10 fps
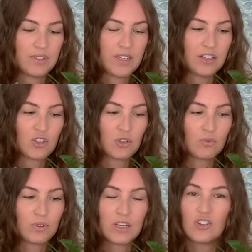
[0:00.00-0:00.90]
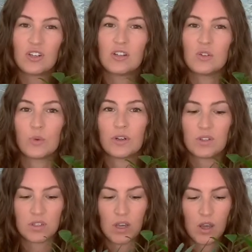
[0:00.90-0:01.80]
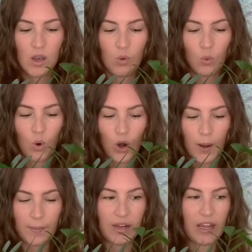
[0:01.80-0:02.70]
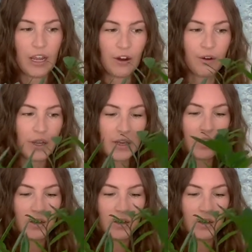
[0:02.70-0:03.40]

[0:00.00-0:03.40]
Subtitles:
desert regions where it's warm and arid.